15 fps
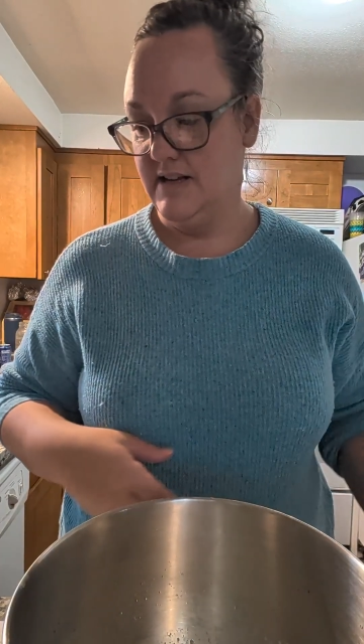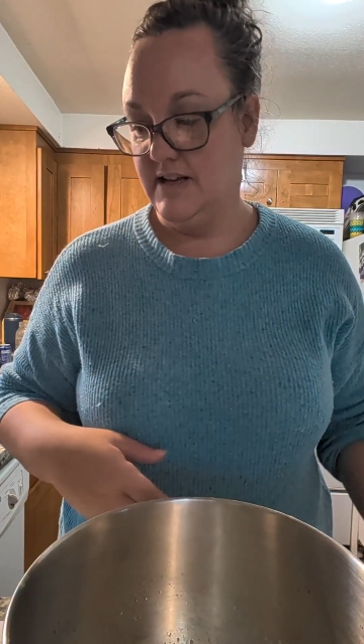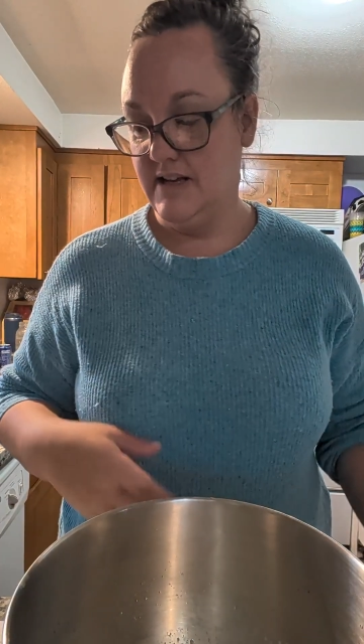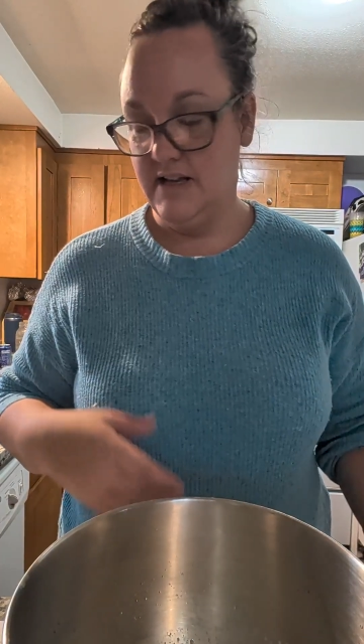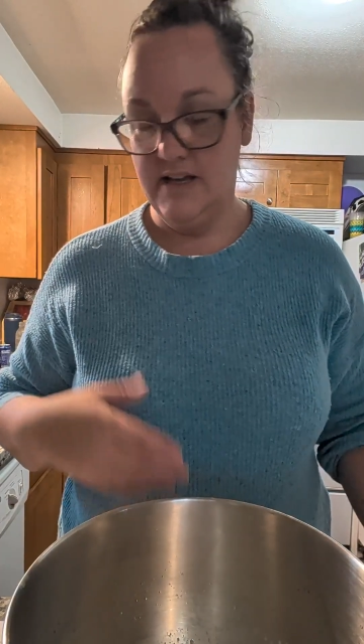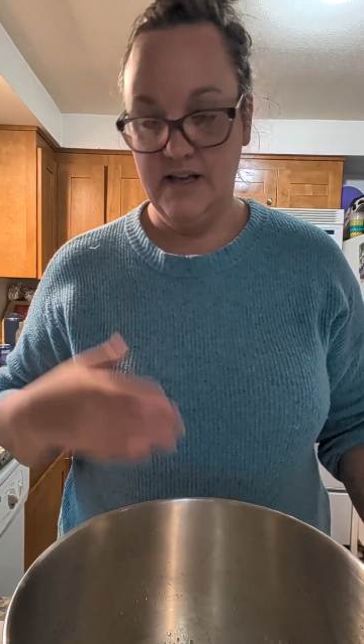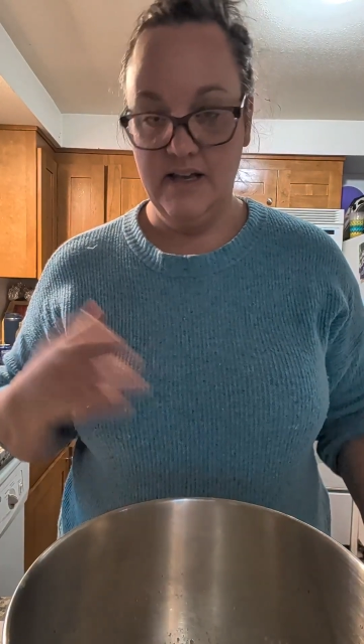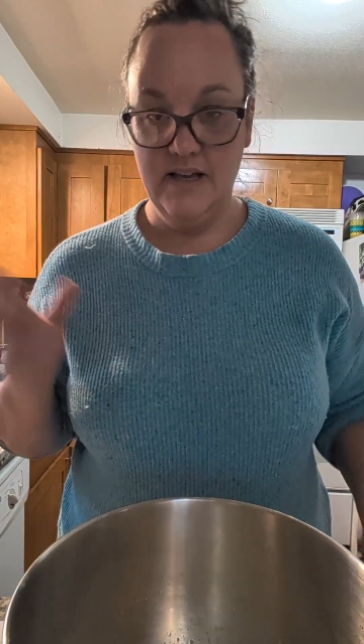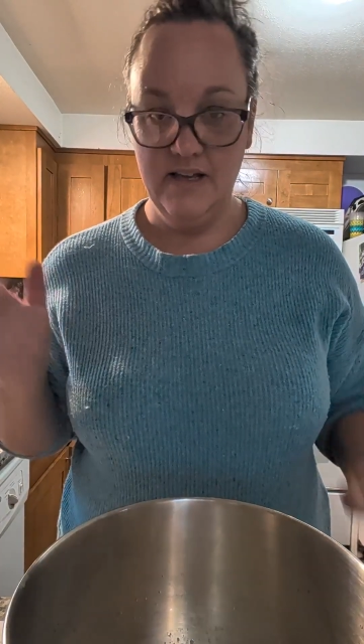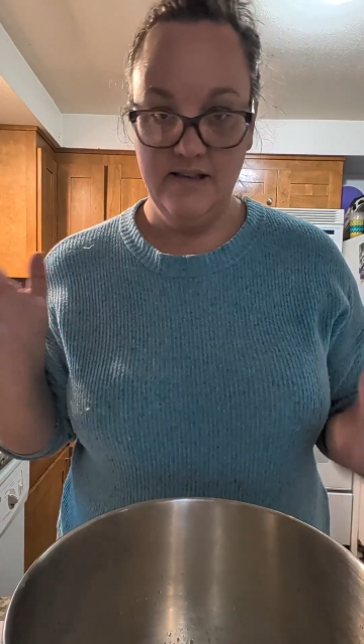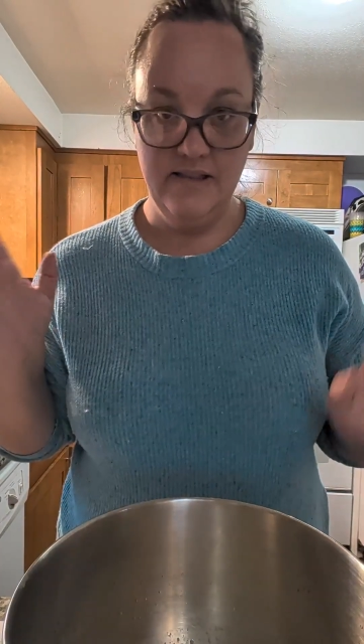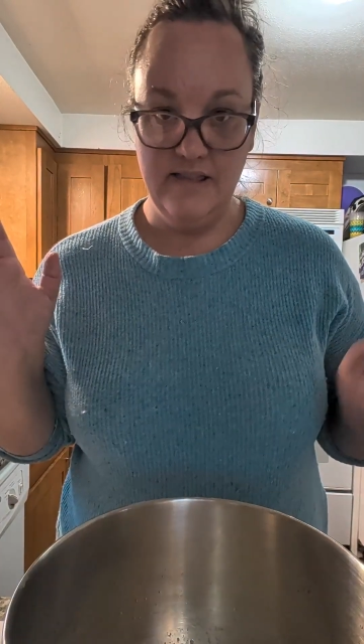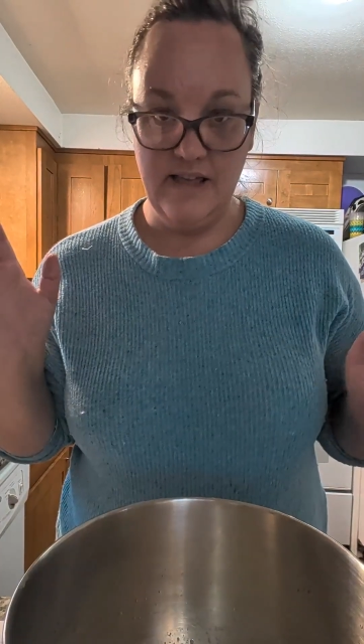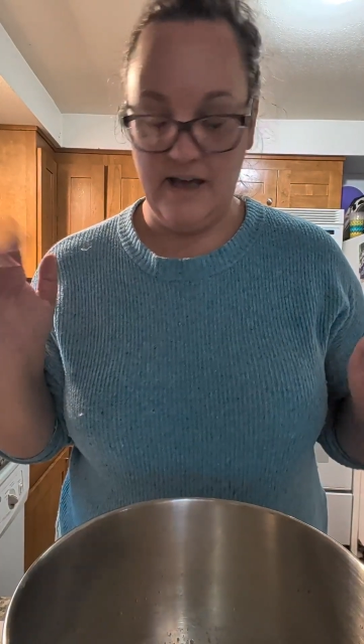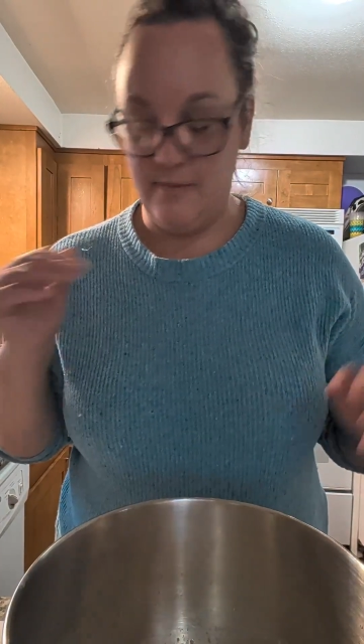it's
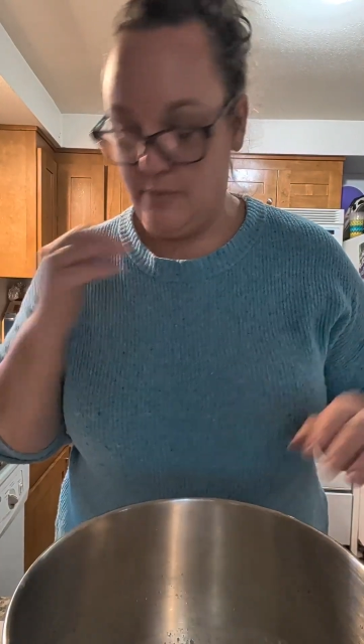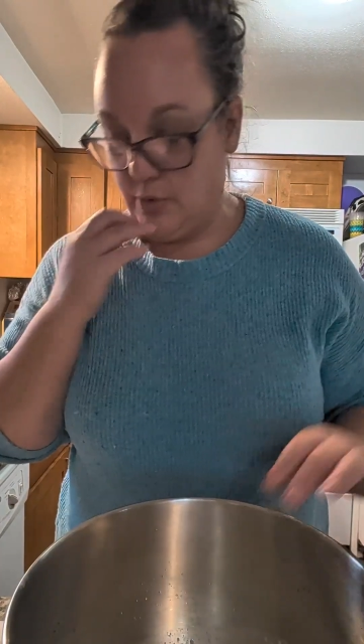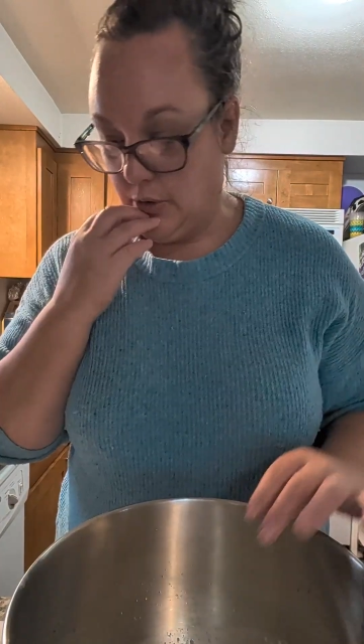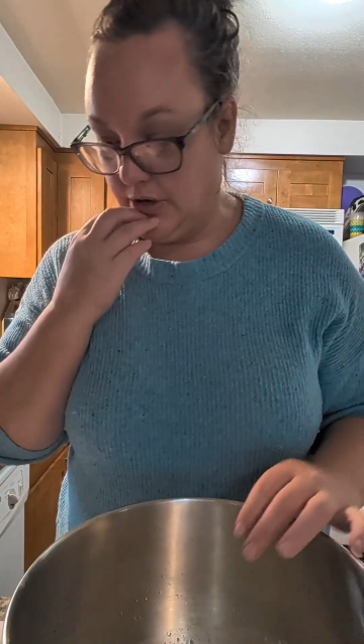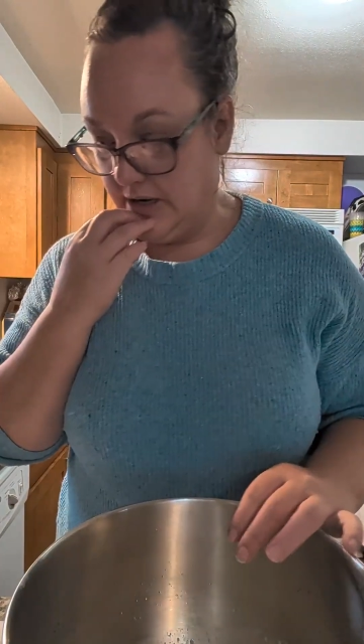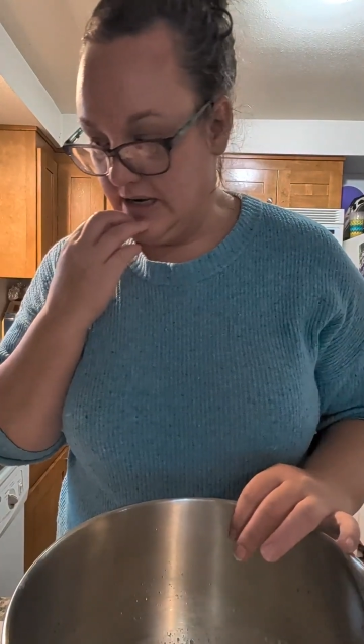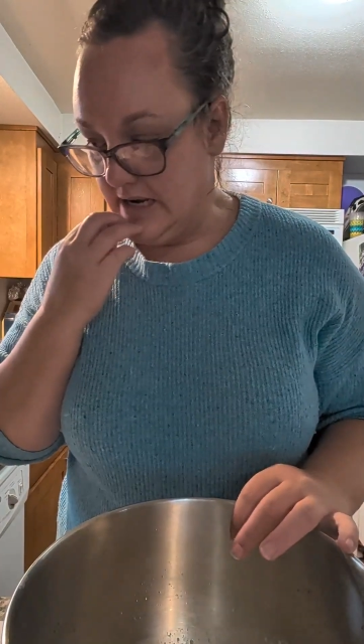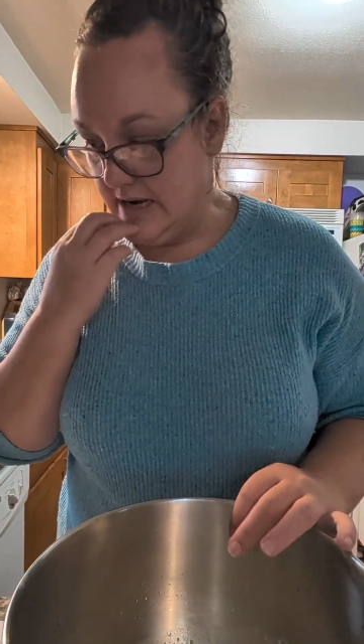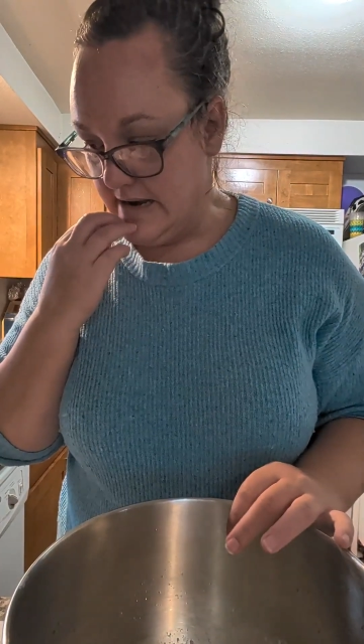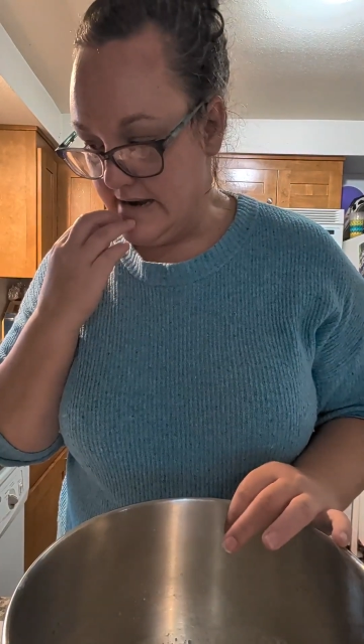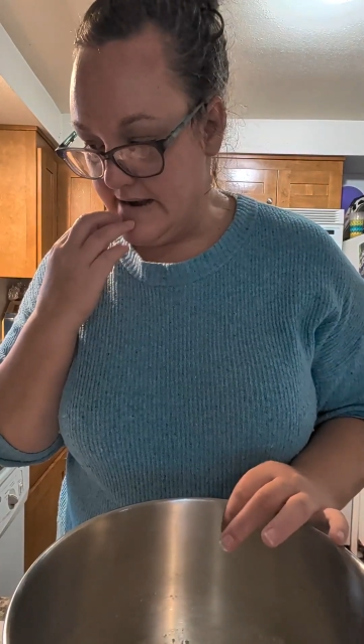that important.